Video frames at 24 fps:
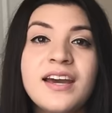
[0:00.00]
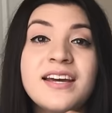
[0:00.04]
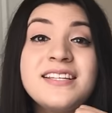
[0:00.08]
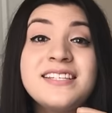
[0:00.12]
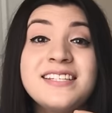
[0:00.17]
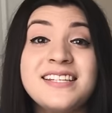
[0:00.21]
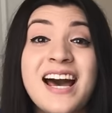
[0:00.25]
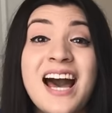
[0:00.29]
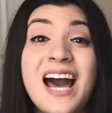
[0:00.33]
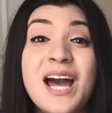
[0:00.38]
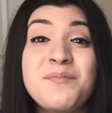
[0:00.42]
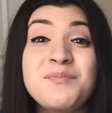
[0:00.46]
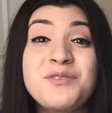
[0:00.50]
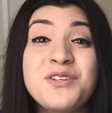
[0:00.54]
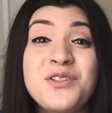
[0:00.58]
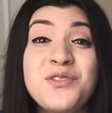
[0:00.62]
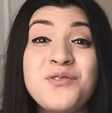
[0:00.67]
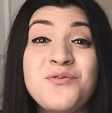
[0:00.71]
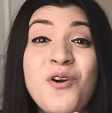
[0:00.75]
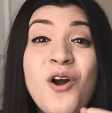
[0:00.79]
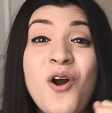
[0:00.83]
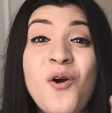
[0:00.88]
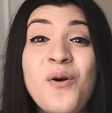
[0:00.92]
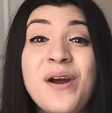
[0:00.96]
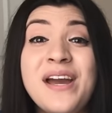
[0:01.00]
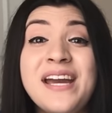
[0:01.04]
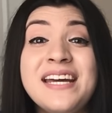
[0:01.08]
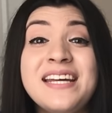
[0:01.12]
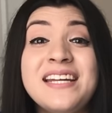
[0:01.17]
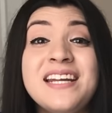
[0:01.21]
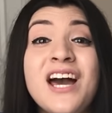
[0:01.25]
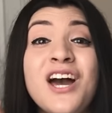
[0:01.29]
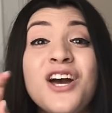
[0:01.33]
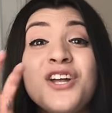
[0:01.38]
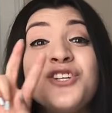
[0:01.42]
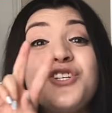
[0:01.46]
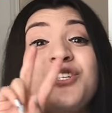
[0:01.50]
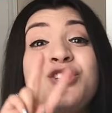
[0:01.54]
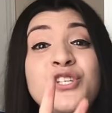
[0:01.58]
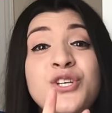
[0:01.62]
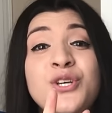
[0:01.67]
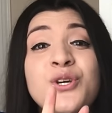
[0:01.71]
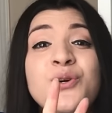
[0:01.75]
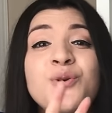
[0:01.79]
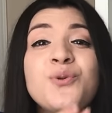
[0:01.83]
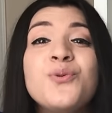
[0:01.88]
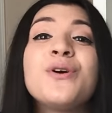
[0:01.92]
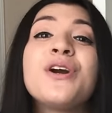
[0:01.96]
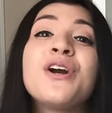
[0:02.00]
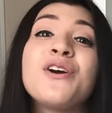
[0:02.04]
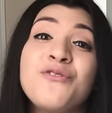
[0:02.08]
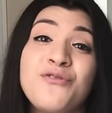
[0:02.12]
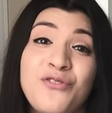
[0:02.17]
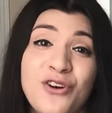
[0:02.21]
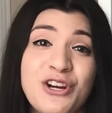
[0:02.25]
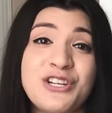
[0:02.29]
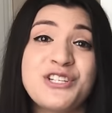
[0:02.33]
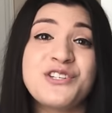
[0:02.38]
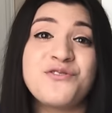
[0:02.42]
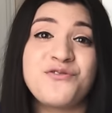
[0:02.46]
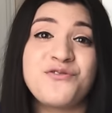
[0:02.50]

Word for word: It's time to throw in two conversion